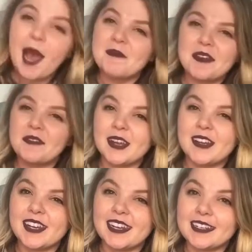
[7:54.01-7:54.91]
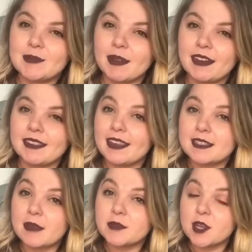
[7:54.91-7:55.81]
I'm not very good at explaining
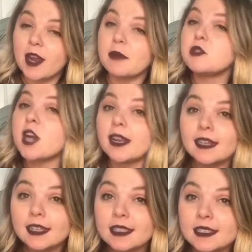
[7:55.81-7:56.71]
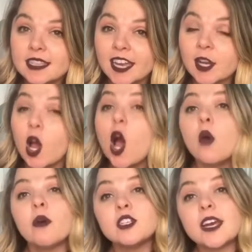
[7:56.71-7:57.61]
things, I'm sorry, and I'm trying to get this done
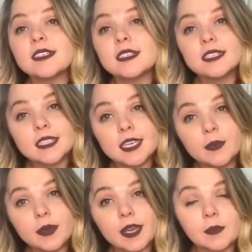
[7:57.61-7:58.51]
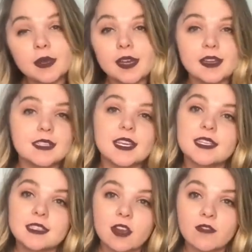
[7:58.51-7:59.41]
while Jackson's sleeping, because
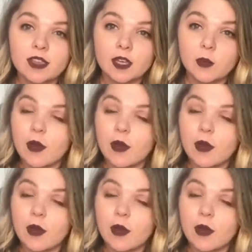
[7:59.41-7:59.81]
he's not feeling